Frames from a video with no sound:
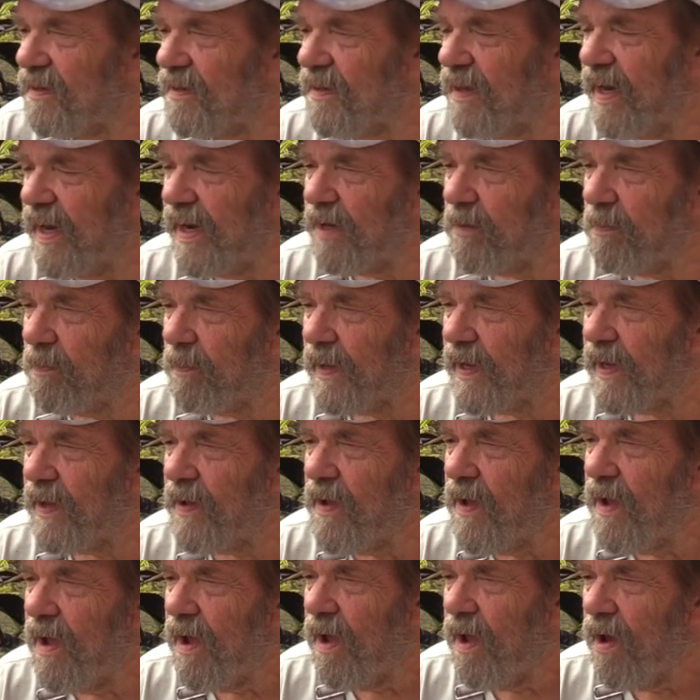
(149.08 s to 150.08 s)
let it
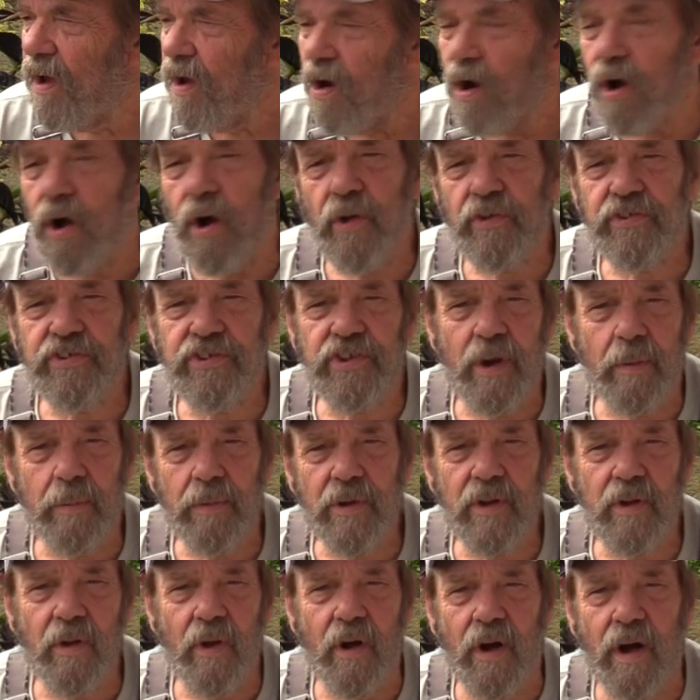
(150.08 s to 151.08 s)
be. All
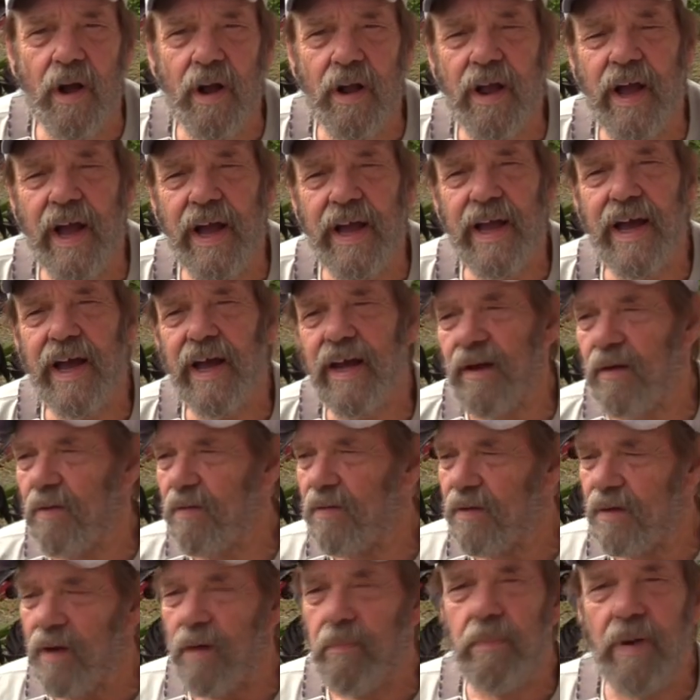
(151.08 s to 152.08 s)
summer long, I had
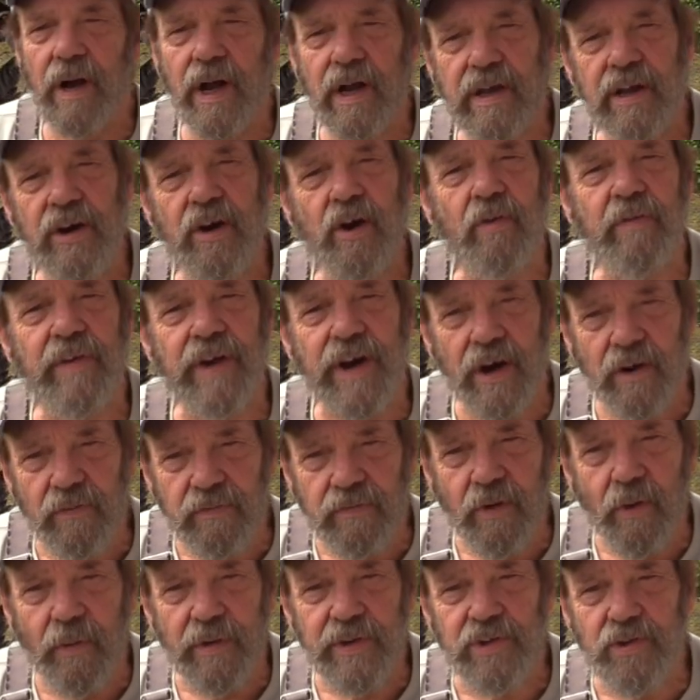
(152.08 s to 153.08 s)
a bucket over here
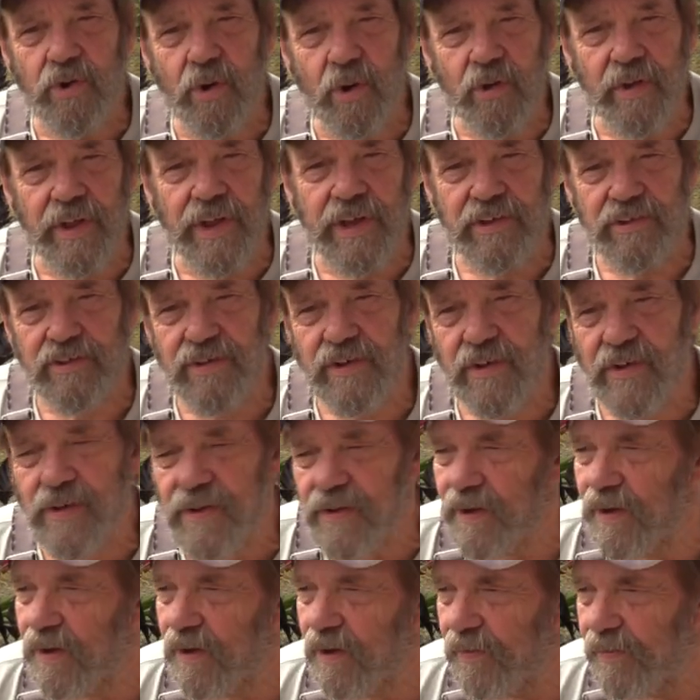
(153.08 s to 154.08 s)
full of tulies,
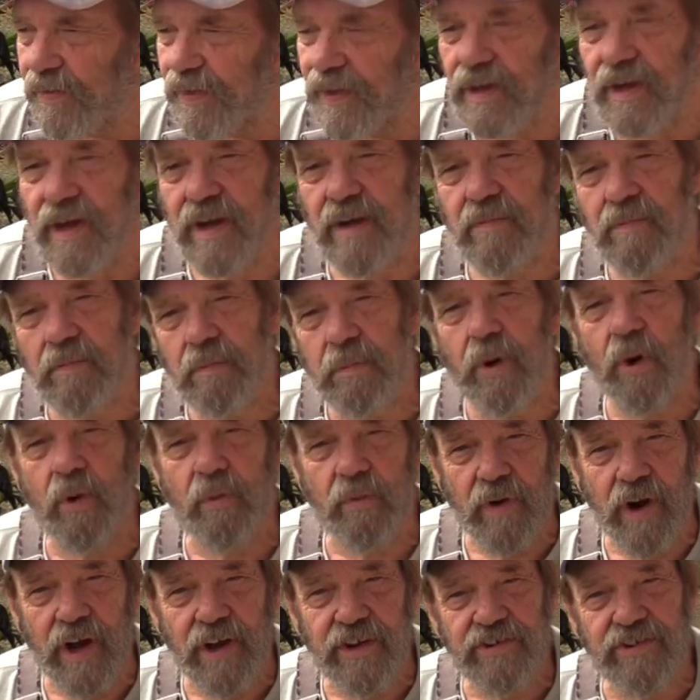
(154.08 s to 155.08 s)
you know, the
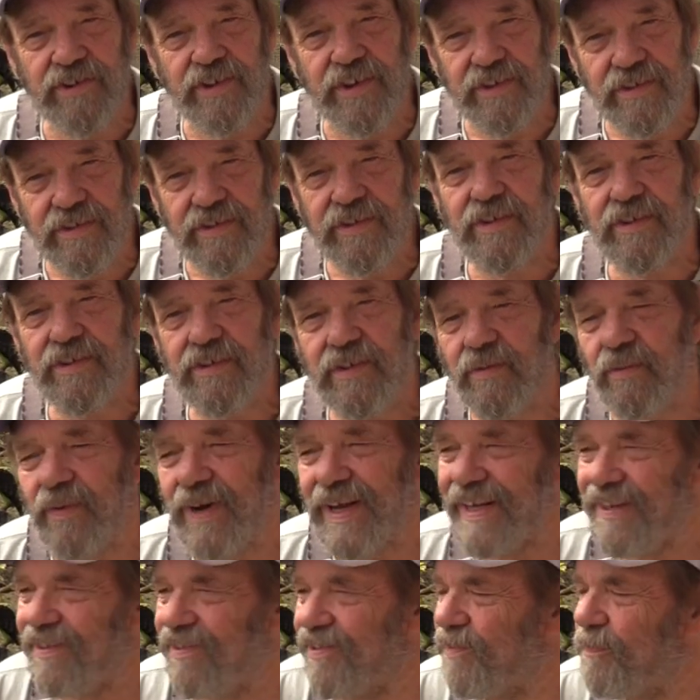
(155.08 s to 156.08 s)
bulrush, the
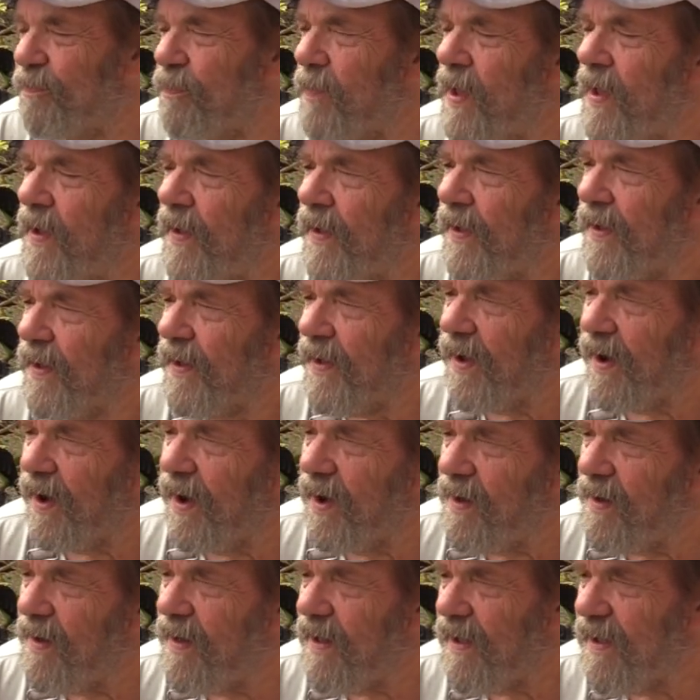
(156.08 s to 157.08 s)
reeds.
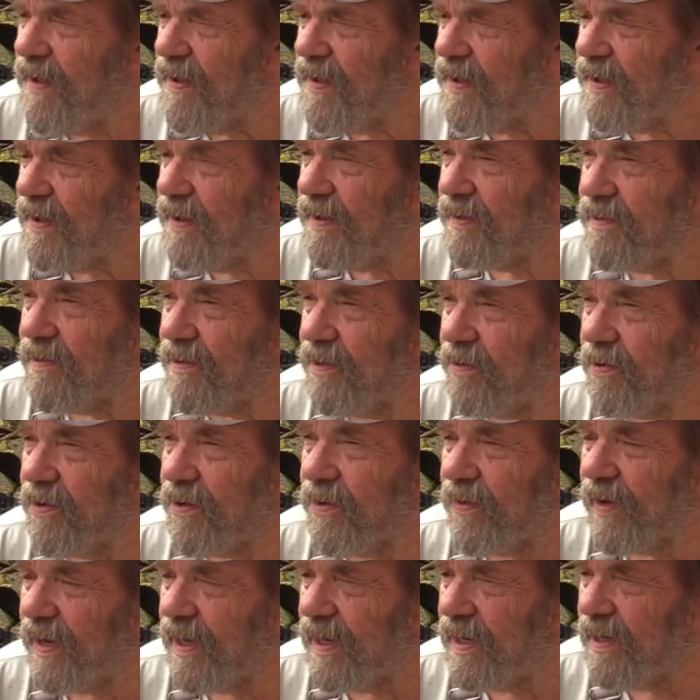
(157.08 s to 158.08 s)
And they were
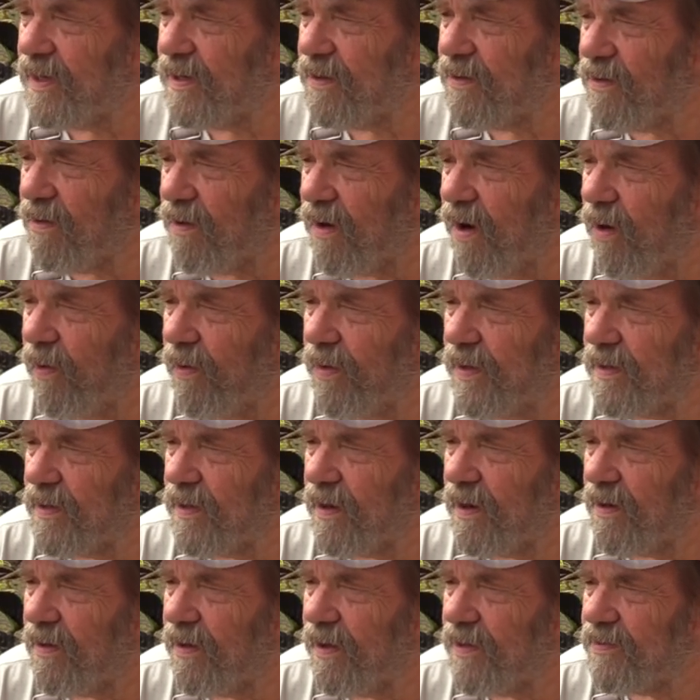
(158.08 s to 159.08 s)
green and growing,
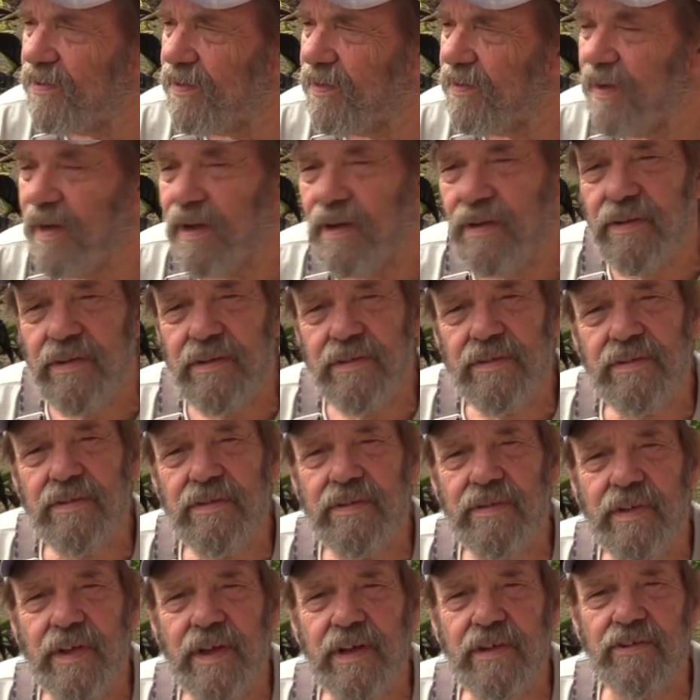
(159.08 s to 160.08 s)
you know. I said, well,
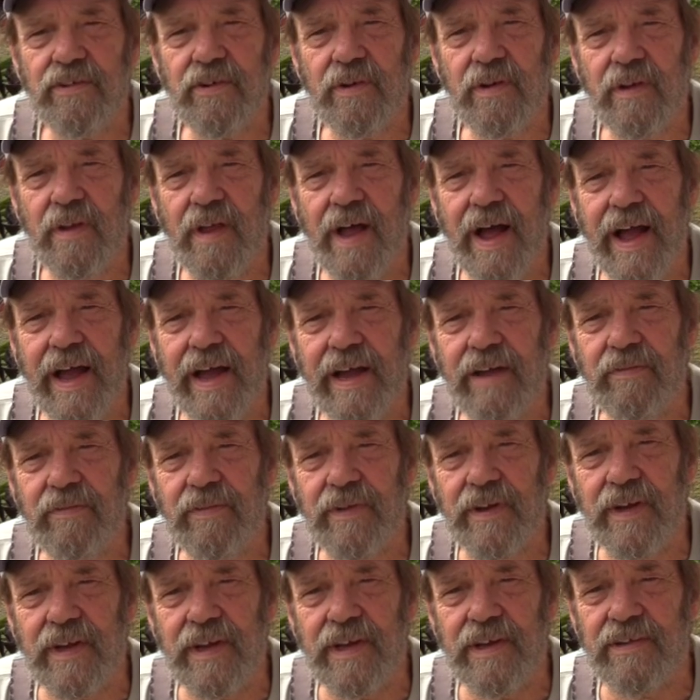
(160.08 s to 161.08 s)
things are
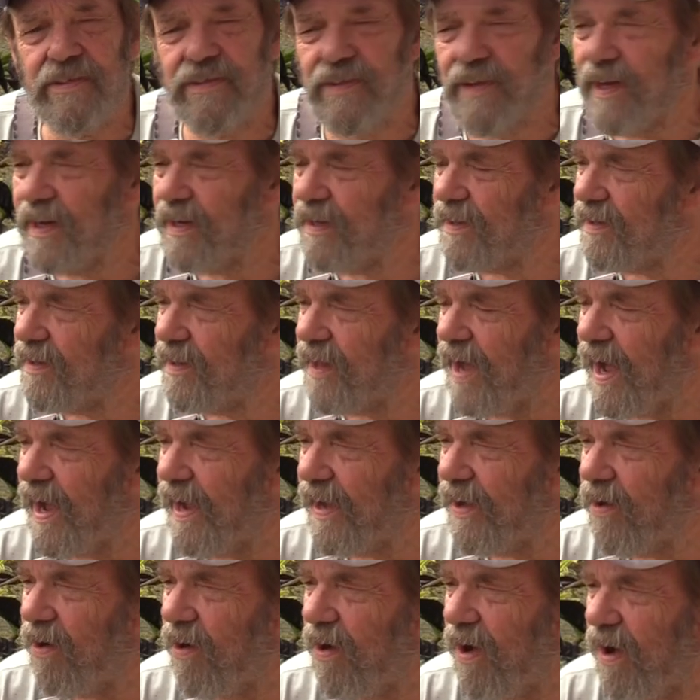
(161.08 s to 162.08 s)
alive, at least. They didn't
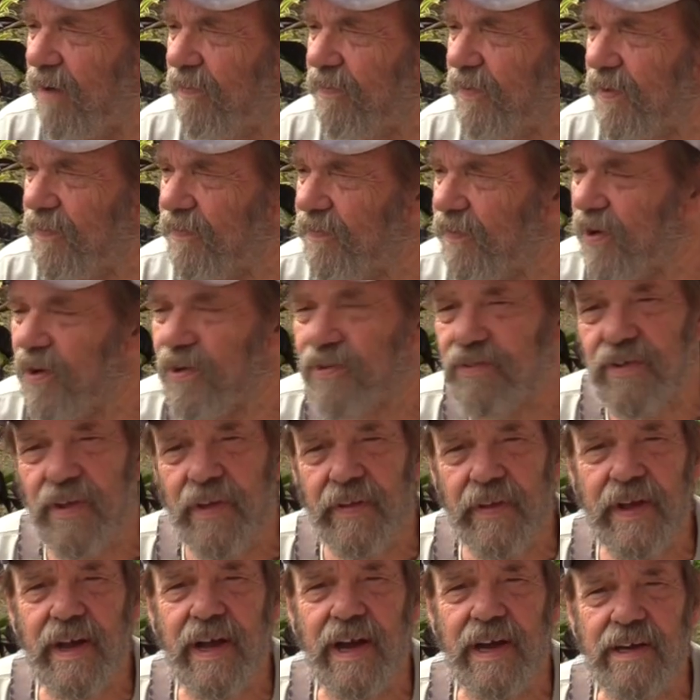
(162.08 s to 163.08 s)
die off. At first,
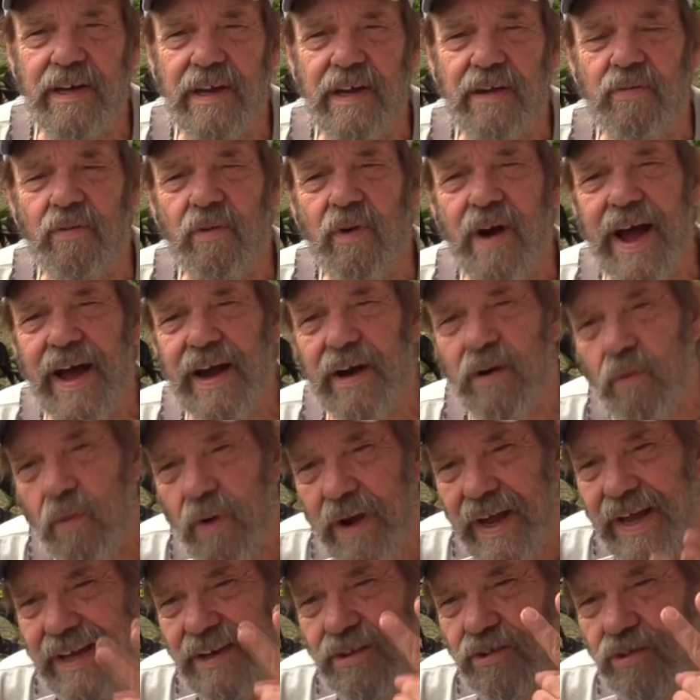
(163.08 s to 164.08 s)
I think I did rot
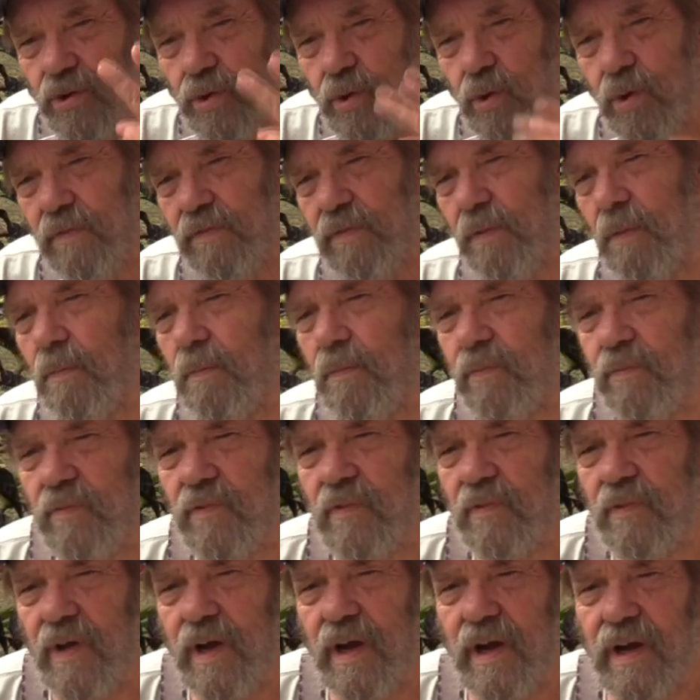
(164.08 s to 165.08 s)
away 2 of them.
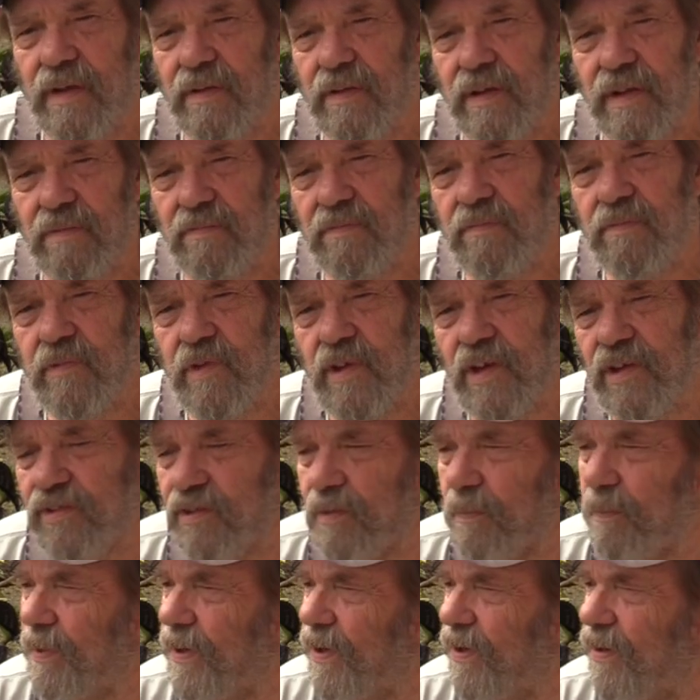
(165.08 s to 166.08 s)
They
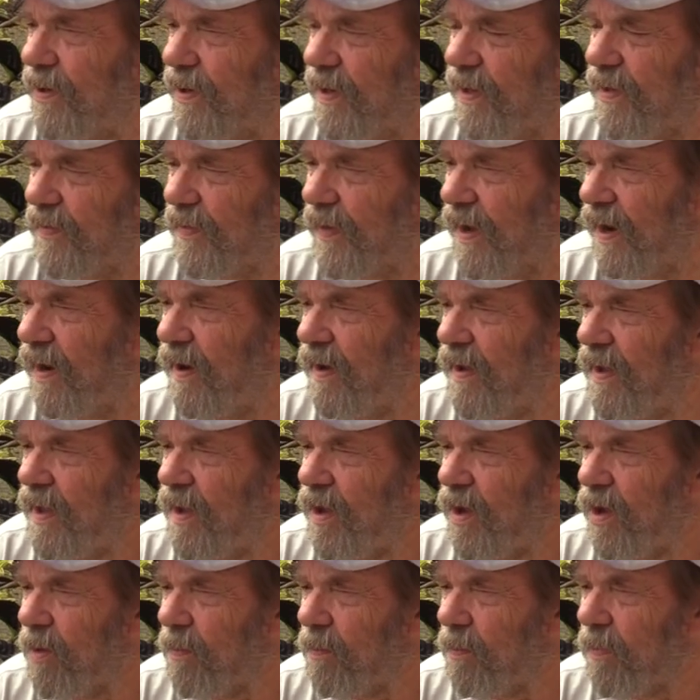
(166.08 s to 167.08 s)
disappeared in there.
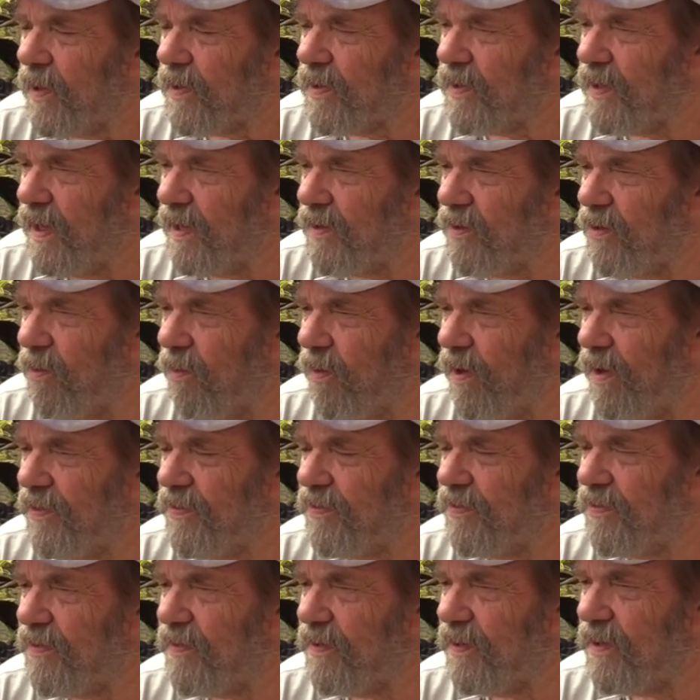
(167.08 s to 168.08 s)
But then the
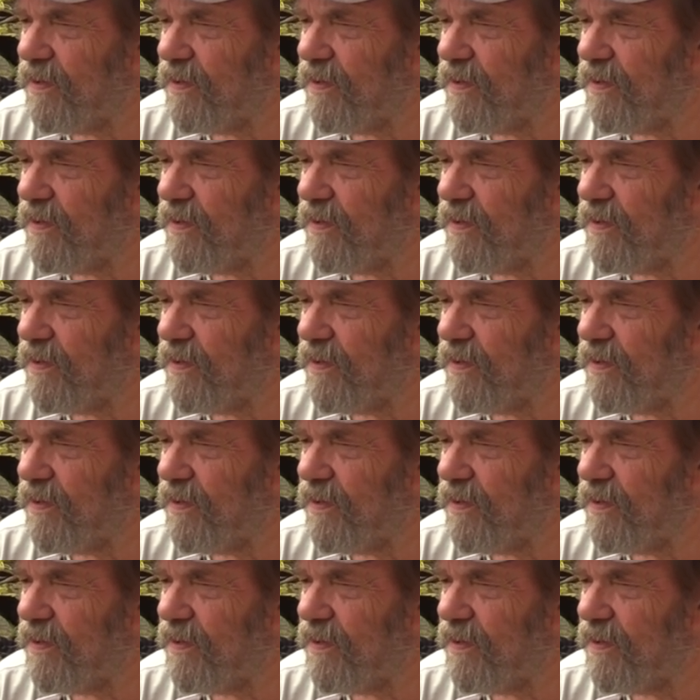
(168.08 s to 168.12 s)
ones